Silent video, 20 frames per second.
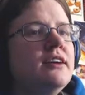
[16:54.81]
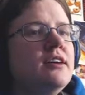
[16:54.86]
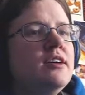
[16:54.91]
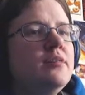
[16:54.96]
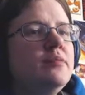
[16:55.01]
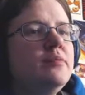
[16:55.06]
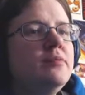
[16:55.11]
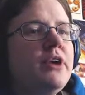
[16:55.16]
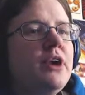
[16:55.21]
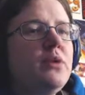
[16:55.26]

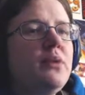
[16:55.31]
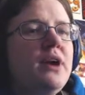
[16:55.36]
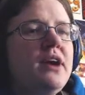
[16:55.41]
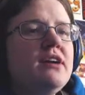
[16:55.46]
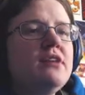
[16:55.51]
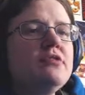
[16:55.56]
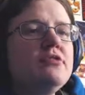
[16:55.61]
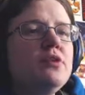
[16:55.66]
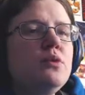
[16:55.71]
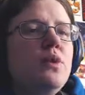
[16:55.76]
By way
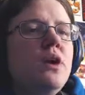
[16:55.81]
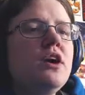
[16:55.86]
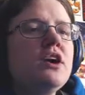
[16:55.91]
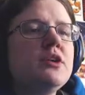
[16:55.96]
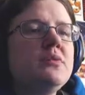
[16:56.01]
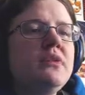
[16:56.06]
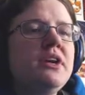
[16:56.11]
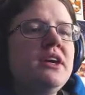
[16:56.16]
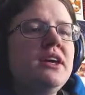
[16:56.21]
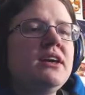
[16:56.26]
of a
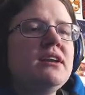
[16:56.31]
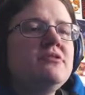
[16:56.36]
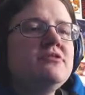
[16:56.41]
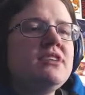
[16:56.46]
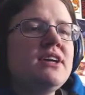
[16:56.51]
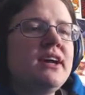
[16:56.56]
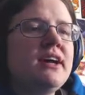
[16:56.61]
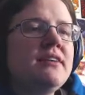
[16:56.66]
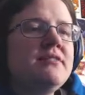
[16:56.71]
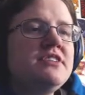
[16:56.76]
welcoming gift
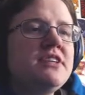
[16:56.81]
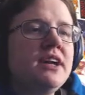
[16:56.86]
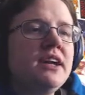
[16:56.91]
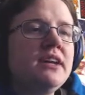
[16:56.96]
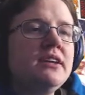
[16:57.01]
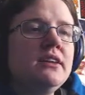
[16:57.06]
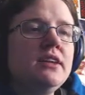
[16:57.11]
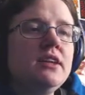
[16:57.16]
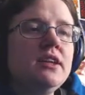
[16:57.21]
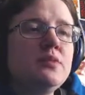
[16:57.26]
I have taken
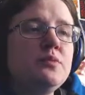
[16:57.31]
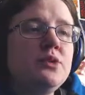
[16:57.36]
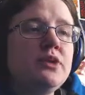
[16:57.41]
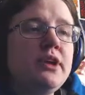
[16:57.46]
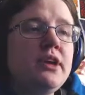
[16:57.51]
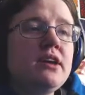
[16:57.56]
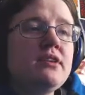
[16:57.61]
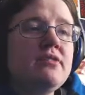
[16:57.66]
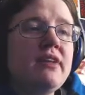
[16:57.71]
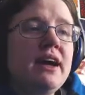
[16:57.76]
the liberty
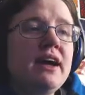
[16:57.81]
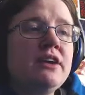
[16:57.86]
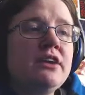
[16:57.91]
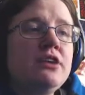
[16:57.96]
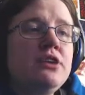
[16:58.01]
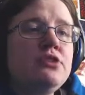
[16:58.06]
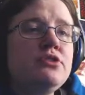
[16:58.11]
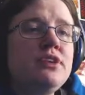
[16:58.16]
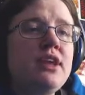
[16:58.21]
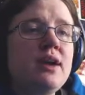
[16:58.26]
of adding
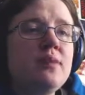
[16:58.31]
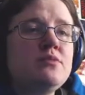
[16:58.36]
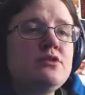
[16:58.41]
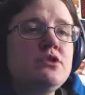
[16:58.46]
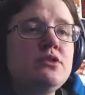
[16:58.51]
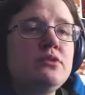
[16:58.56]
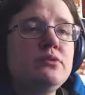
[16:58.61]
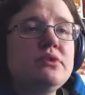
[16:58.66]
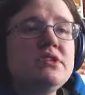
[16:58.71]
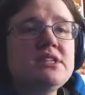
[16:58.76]
your name to
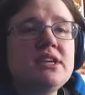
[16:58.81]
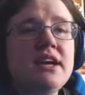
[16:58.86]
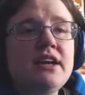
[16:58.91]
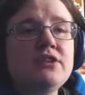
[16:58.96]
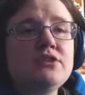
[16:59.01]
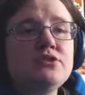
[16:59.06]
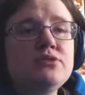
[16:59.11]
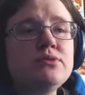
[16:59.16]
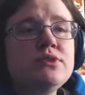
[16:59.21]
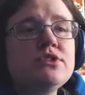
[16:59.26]
the
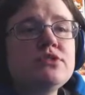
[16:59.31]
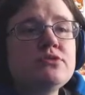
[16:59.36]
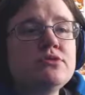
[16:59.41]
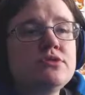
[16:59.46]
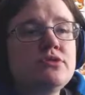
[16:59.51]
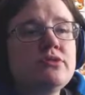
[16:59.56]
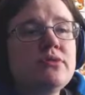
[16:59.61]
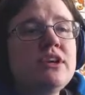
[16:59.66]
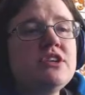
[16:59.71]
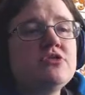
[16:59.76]
retainers'
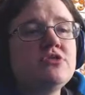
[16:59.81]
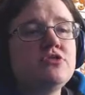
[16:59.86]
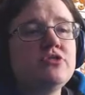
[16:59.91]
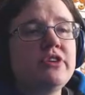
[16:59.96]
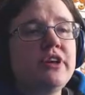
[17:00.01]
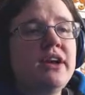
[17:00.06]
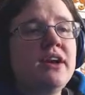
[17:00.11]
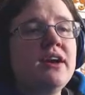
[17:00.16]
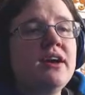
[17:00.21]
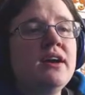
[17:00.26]

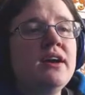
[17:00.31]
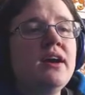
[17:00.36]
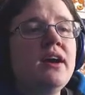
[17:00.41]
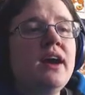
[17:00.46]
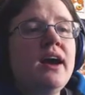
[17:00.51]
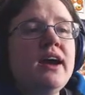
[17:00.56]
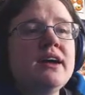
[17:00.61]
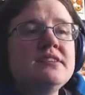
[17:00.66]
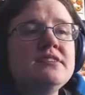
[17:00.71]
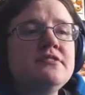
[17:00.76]
registry.
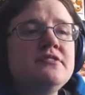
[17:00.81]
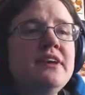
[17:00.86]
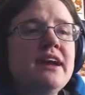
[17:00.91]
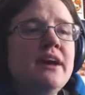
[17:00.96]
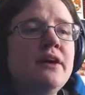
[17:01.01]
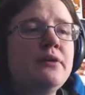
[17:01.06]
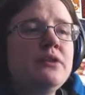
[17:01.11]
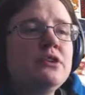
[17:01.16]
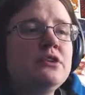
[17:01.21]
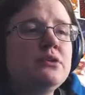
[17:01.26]
As of
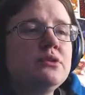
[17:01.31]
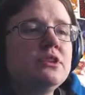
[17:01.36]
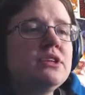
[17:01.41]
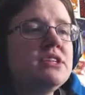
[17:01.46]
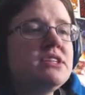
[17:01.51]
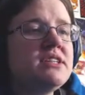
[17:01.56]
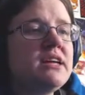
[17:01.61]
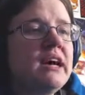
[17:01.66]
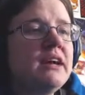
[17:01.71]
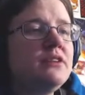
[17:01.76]
now you are
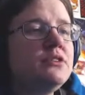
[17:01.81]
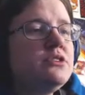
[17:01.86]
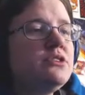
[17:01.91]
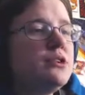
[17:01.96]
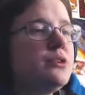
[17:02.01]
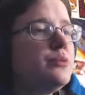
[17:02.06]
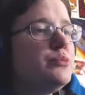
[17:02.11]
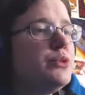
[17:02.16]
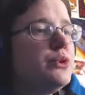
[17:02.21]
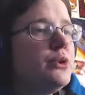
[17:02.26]
entitled to
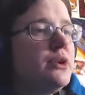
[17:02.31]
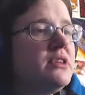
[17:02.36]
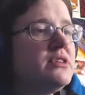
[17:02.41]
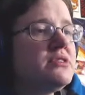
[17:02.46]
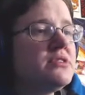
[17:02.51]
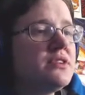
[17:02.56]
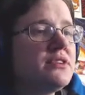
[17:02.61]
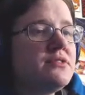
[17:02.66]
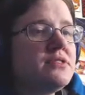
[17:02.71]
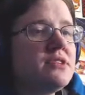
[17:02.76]
employ the
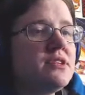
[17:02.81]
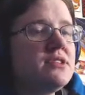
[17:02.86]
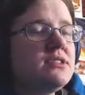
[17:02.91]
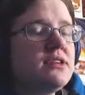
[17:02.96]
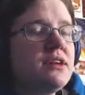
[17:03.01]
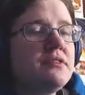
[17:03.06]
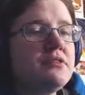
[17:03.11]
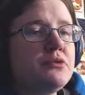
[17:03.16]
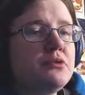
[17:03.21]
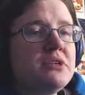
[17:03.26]
services
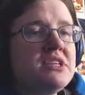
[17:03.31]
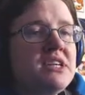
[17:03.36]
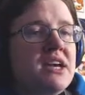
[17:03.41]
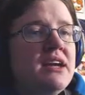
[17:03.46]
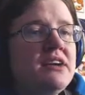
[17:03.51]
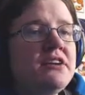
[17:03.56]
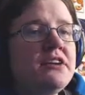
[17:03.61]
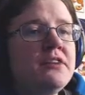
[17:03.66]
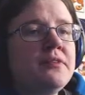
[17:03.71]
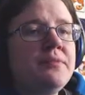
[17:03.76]
of a
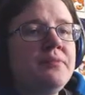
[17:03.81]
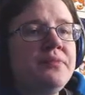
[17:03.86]
retainer.